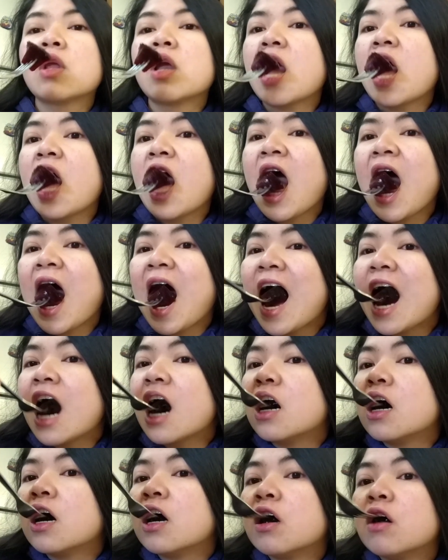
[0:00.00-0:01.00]
beets.
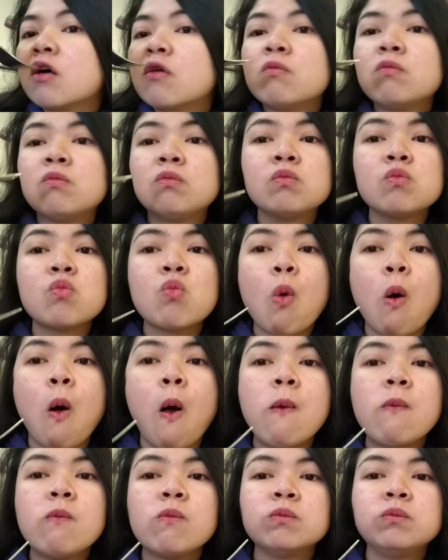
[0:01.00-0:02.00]

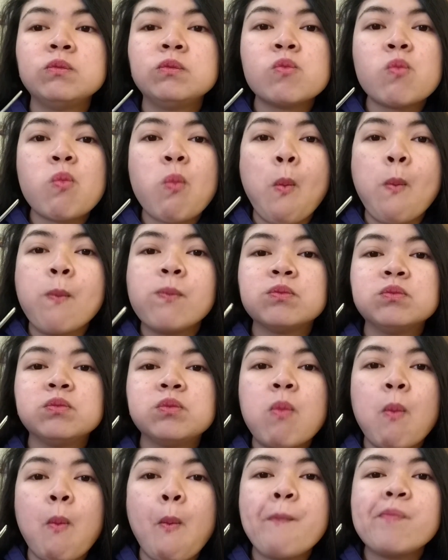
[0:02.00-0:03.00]
Despite being fairly
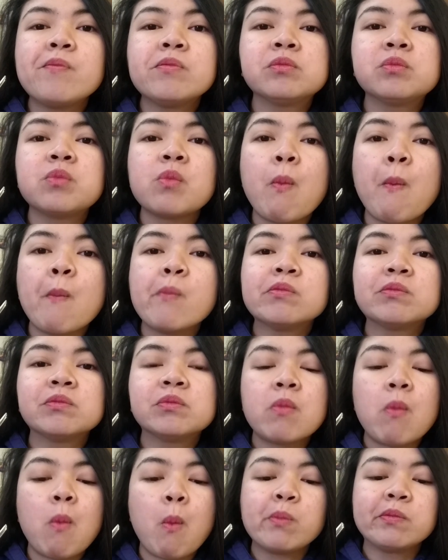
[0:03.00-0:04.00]
high in oxalate, beets
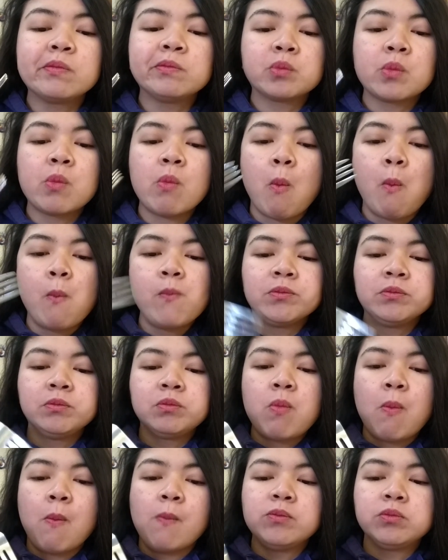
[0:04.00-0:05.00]
have been
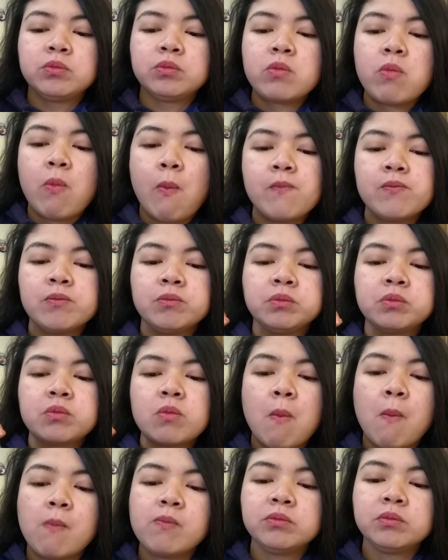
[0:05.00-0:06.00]
directly linked to a
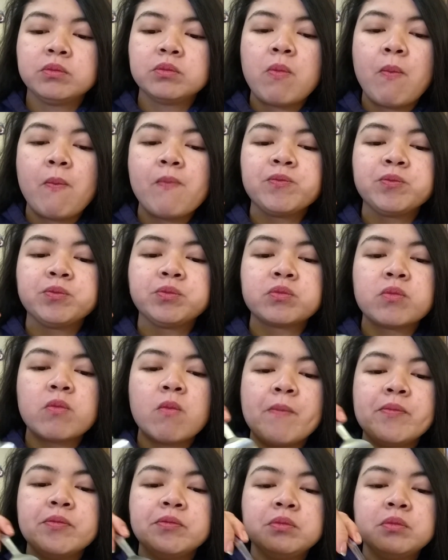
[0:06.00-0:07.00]
better
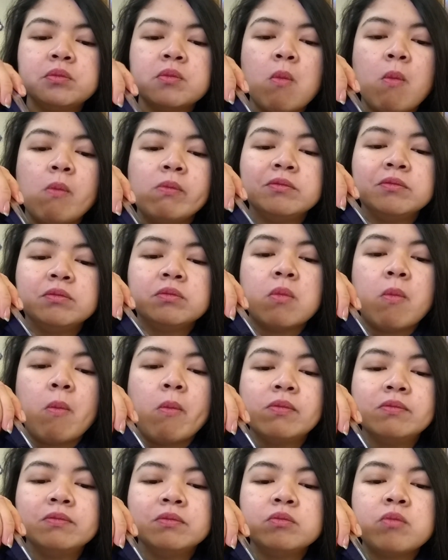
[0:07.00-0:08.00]
GFR. They are
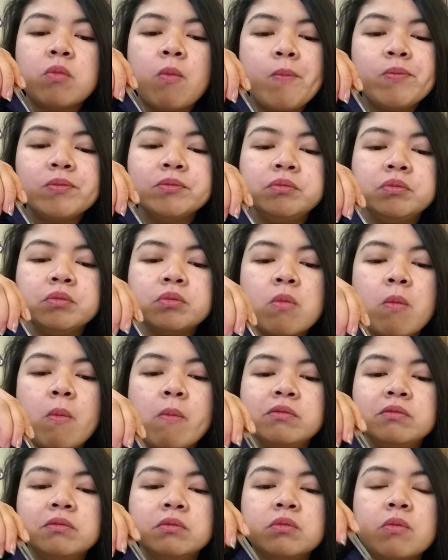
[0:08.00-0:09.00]
also rich in nitric
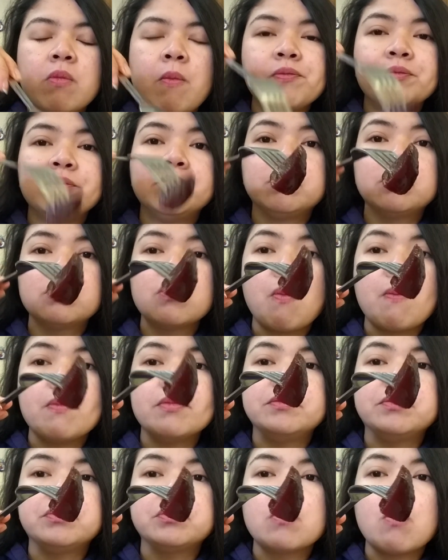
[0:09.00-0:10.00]
oxide. They
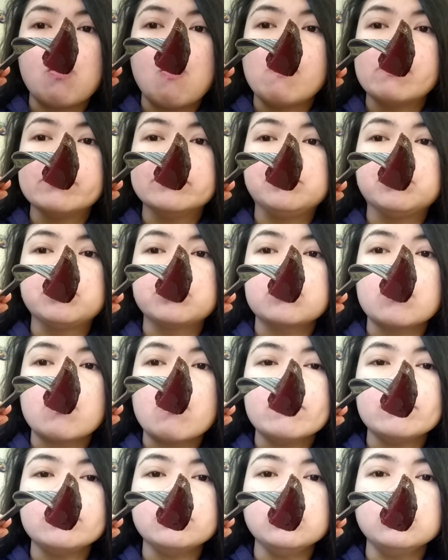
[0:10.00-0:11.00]
may even fight
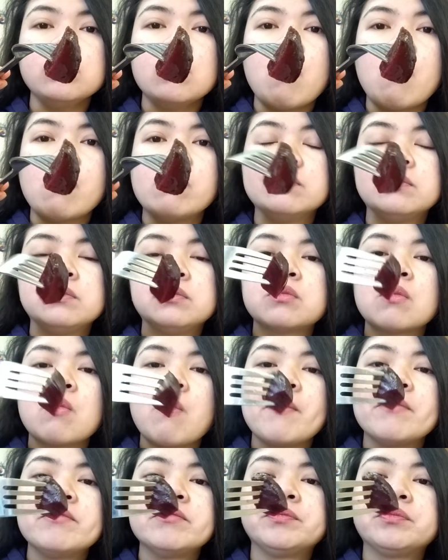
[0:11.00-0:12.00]
hypertension.
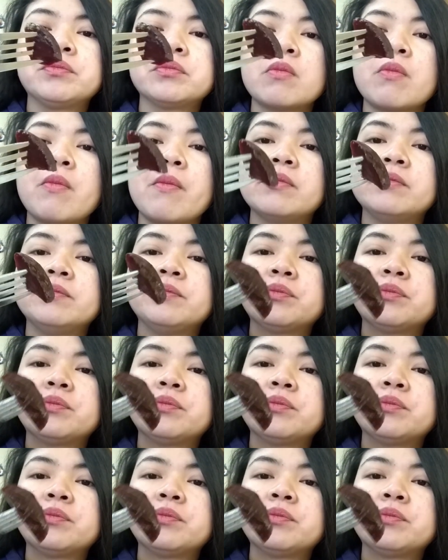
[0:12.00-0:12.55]
Consuming beets